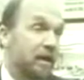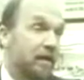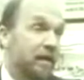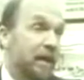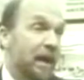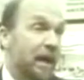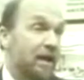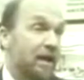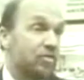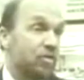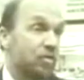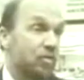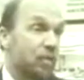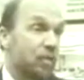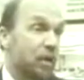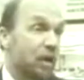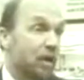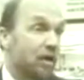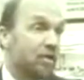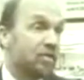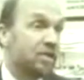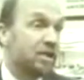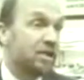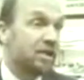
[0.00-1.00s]
the actual
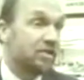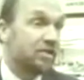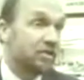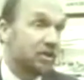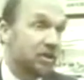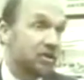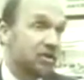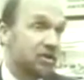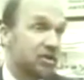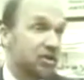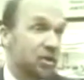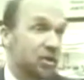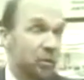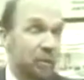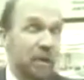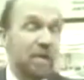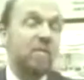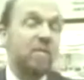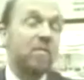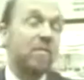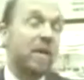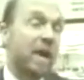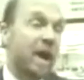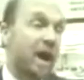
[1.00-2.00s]
policy decisions, or
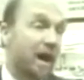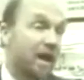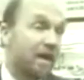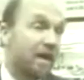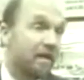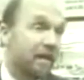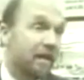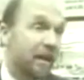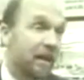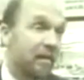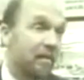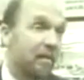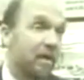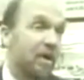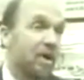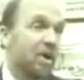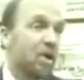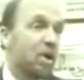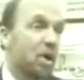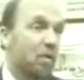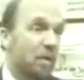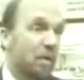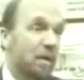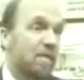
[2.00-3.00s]
people behind them,
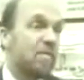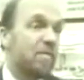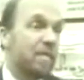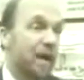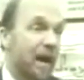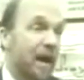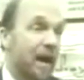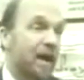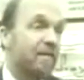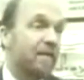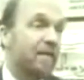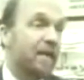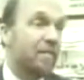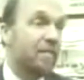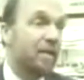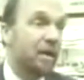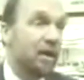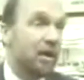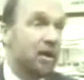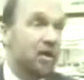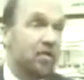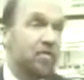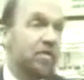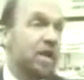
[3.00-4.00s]

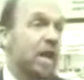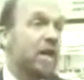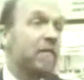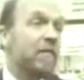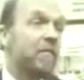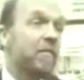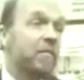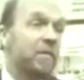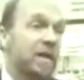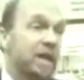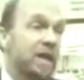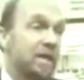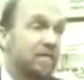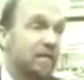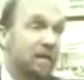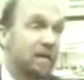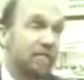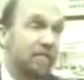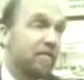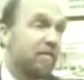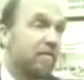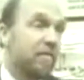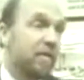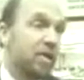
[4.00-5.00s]
who never believed
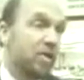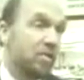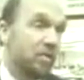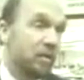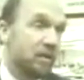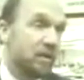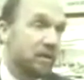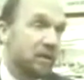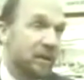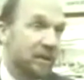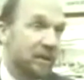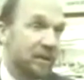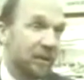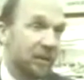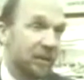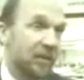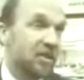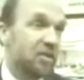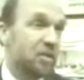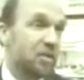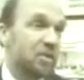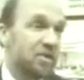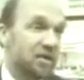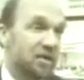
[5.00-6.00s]
for a moment that
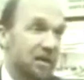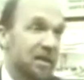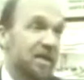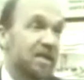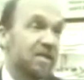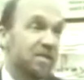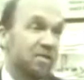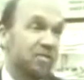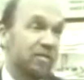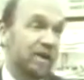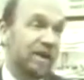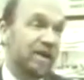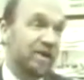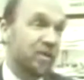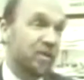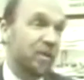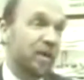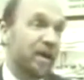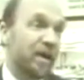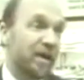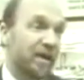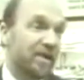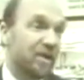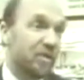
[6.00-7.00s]
this was the correct
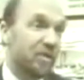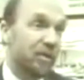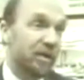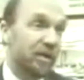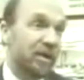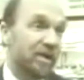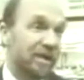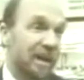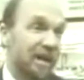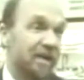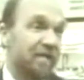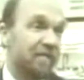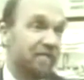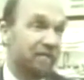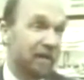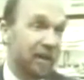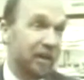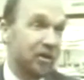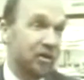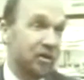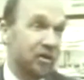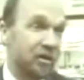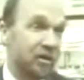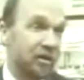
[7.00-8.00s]
way to bring down
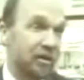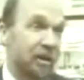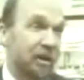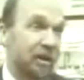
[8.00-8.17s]
inflation.